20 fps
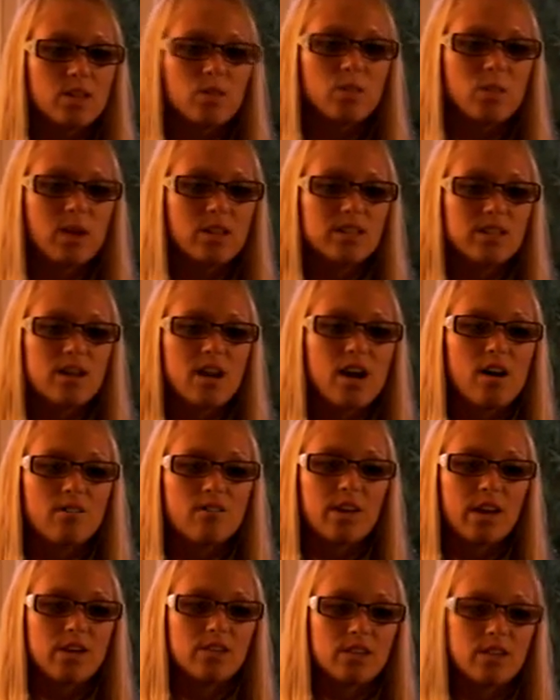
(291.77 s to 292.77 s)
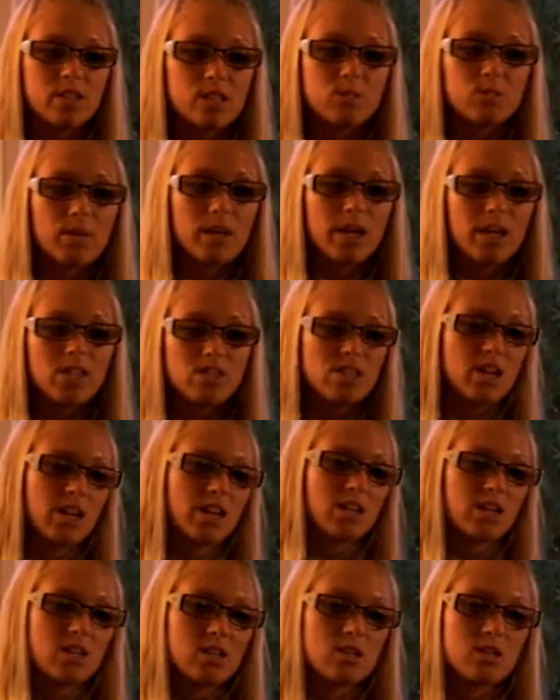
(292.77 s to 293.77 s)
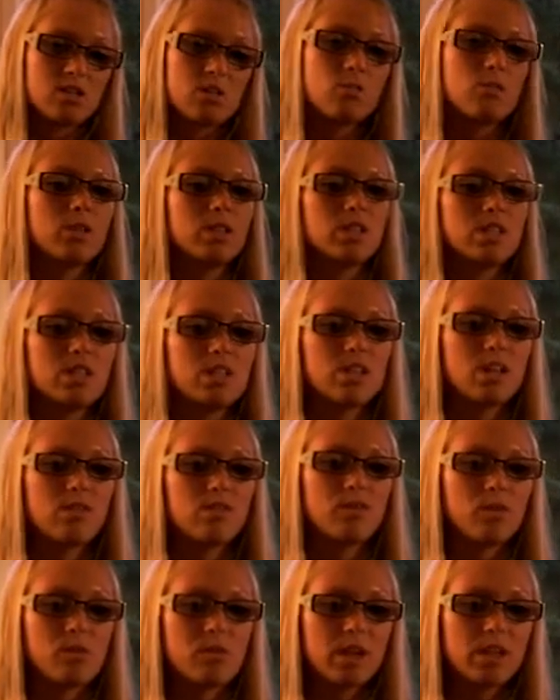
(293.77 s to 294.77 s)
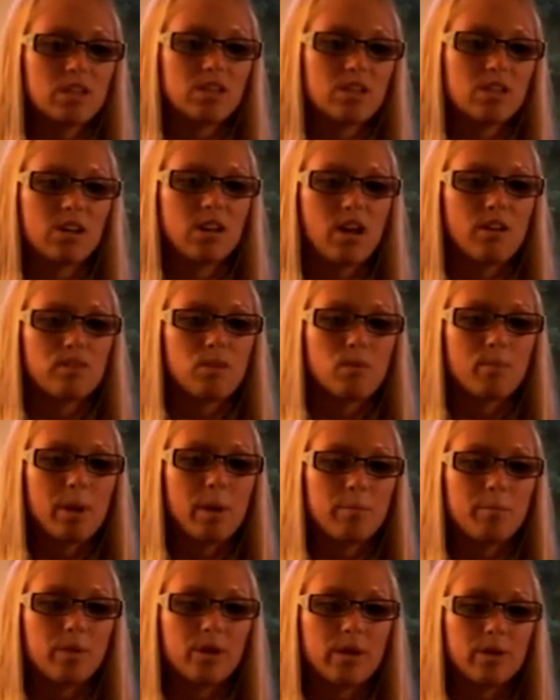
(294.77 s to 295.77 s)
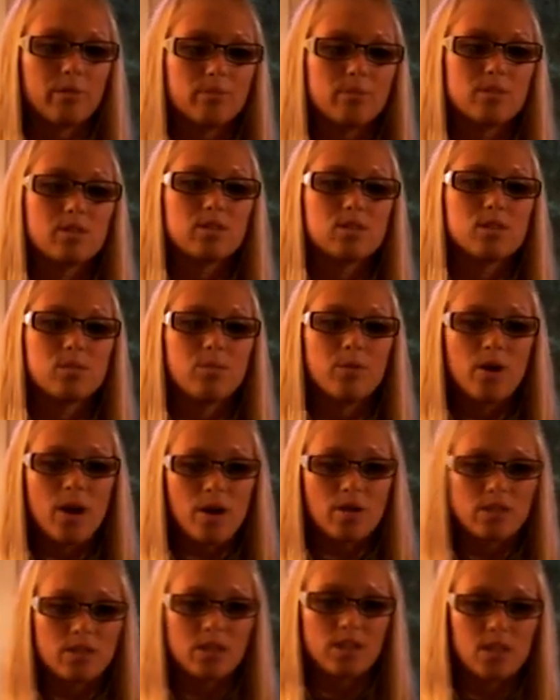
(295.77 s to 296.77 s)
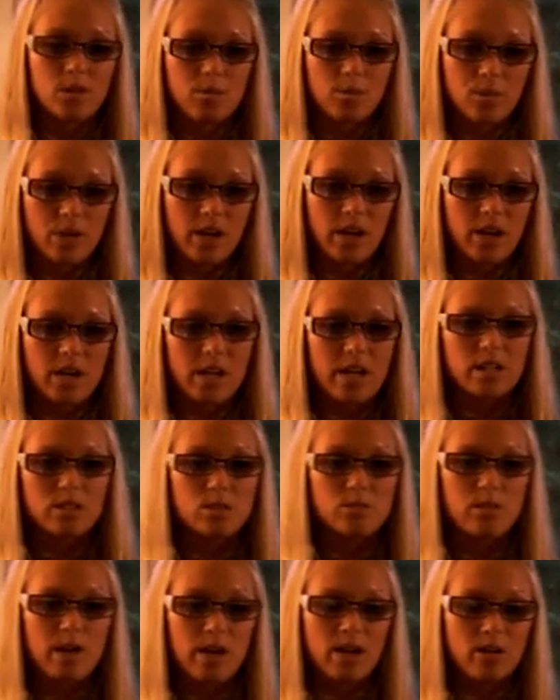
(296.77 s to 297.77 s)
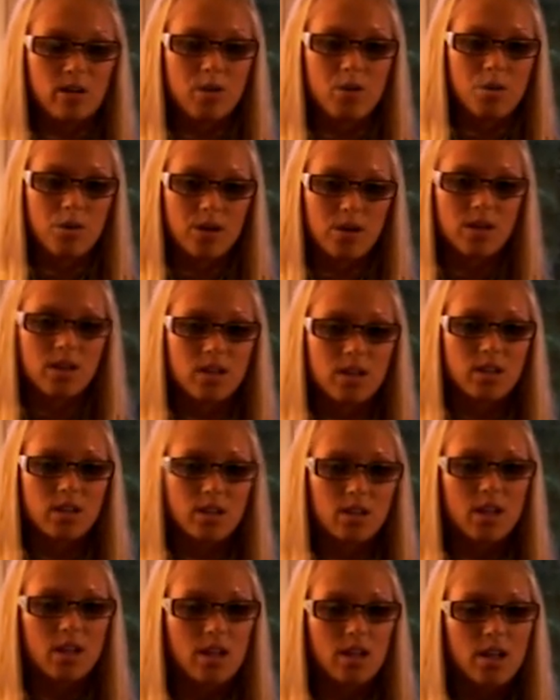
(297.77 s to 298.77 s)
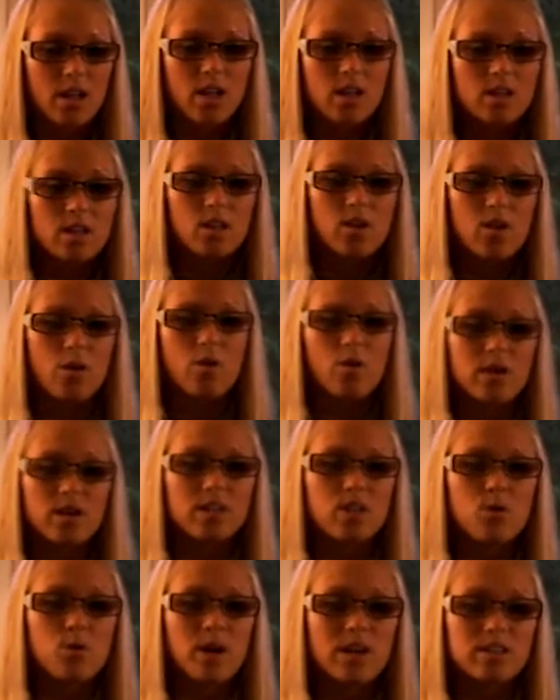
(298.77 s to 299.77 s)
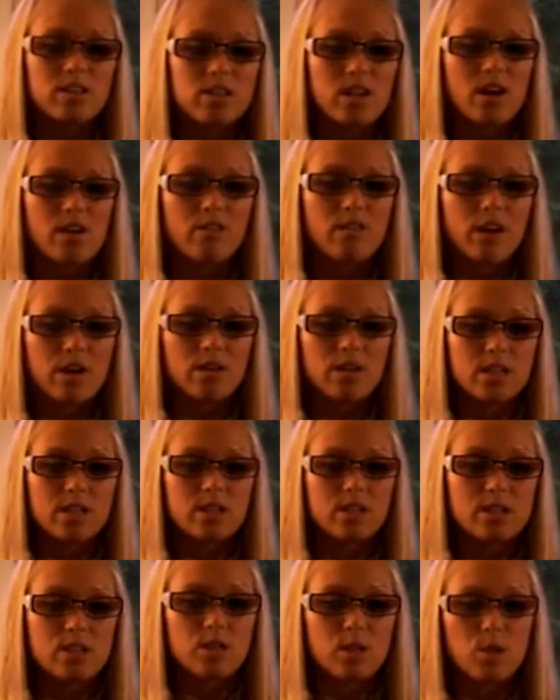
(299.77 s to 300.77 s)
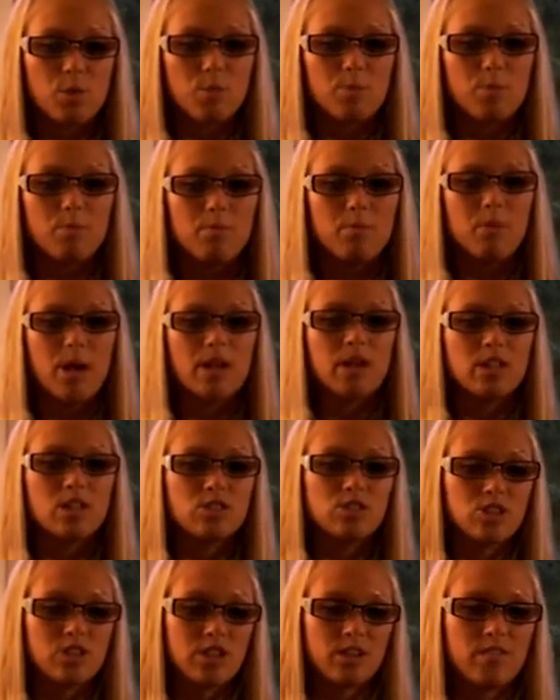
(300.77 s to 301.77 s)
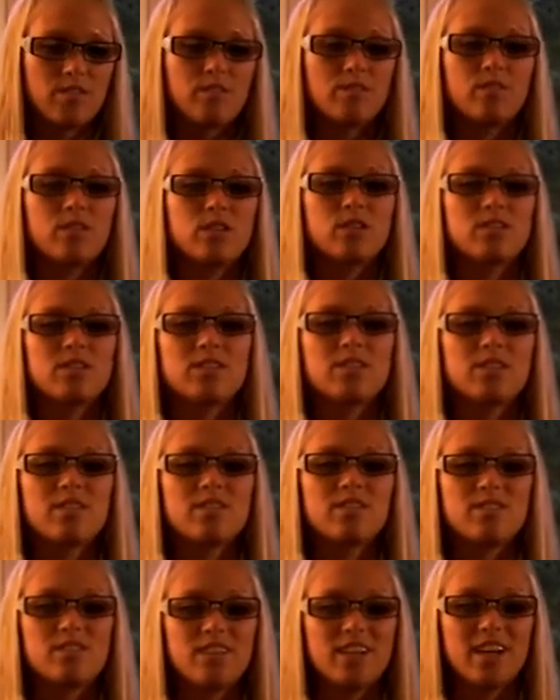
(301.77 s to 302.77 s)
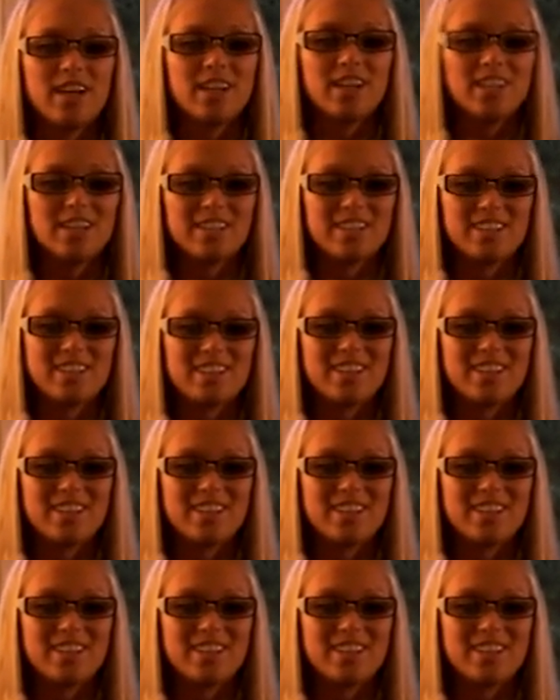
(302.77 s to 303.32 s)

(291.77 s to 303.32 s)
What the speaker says: West Nile virus meningitis, which is inflammation of the membrane surrounding the brain and spinal cord, or the West Nile virus meningoencephalitis,